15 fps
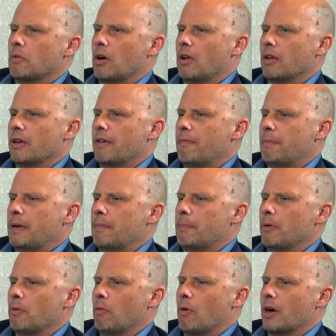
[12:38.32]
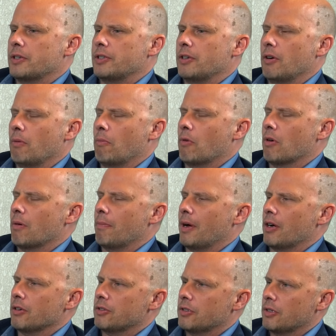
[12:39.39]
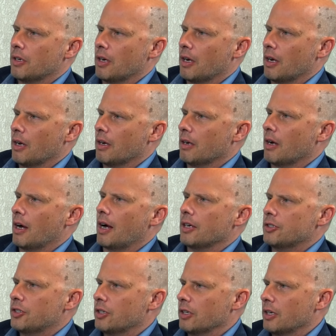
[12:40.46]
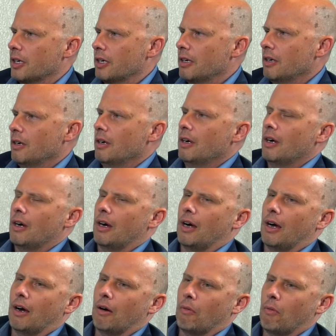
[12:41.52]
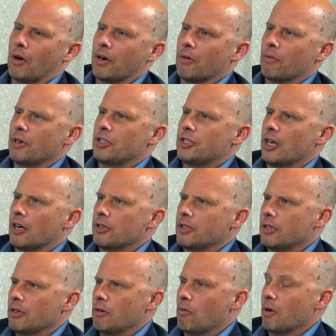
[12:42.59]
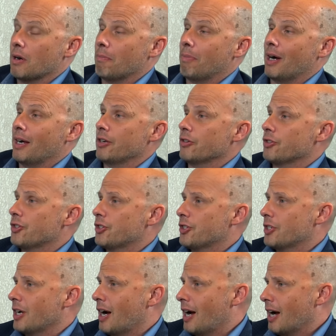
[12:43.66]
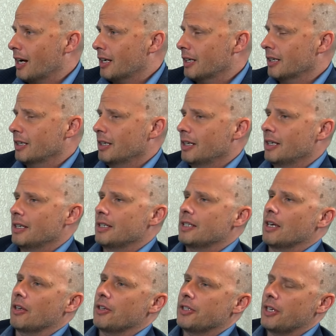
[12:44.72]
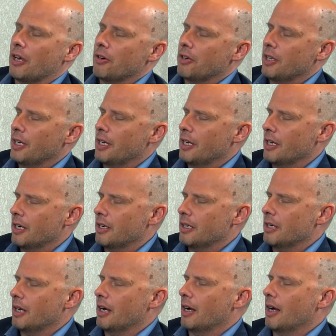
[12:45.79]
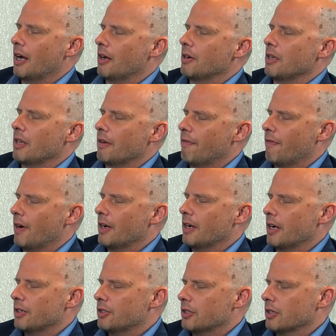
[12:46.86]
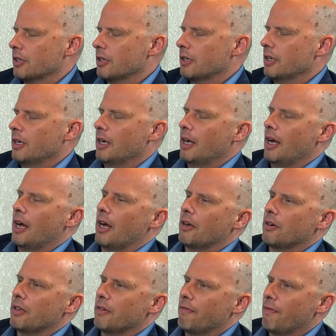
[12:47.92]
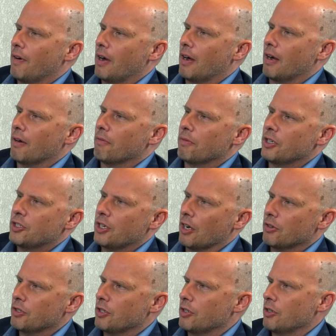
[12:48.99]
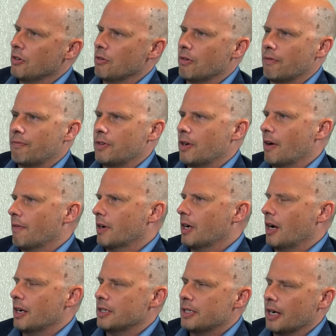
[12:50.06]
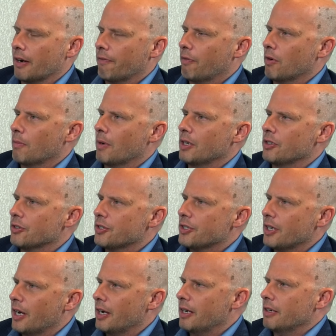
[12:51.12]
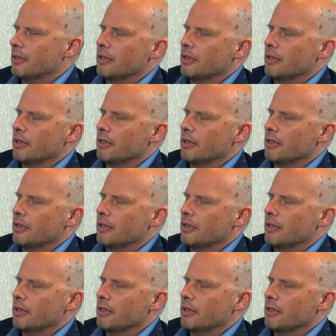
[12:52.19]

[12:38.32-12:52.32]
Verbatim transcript: Well, if people want to know more about uh, Hot Chili, uh, want to reach out to you, want to buy your stock, tell us, how do they get it? Uh, how do they find Hot Chili? How do they uh, reach out to you if you have a contact form on your site?